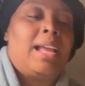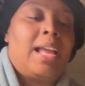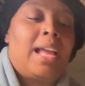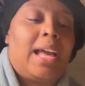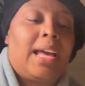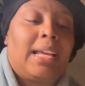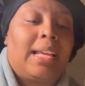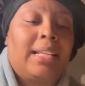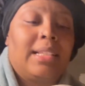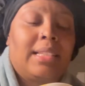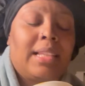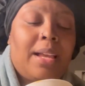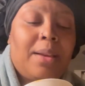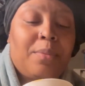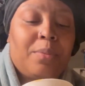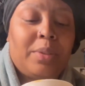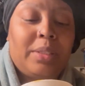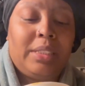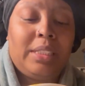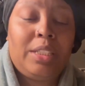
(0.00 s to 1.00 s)
I guess
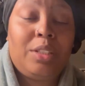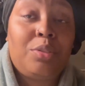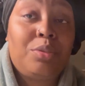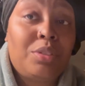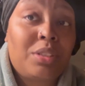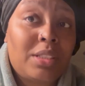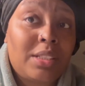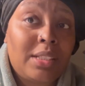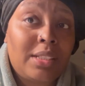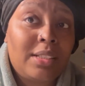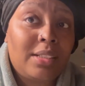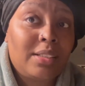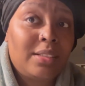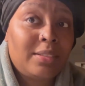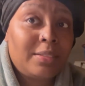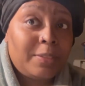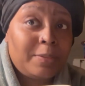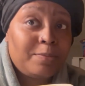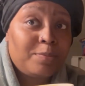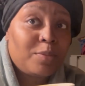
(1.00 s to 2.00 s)
I'm really used to
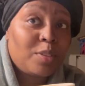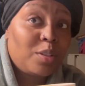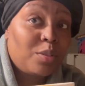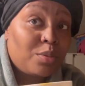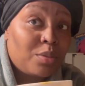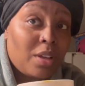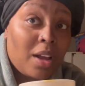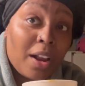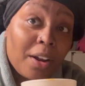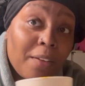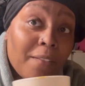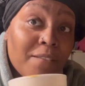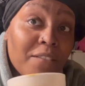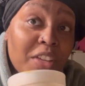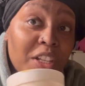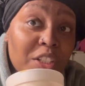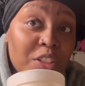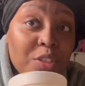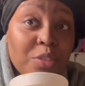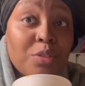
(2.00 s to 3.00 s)
those
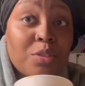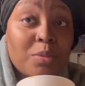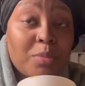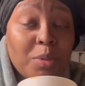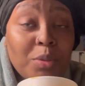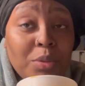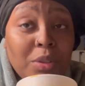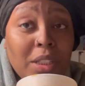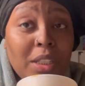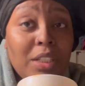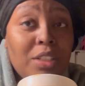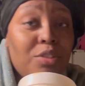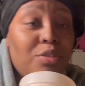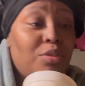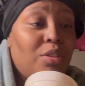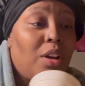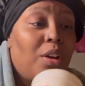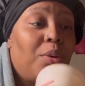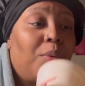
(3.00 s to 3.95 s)
artificial smoothies, you know,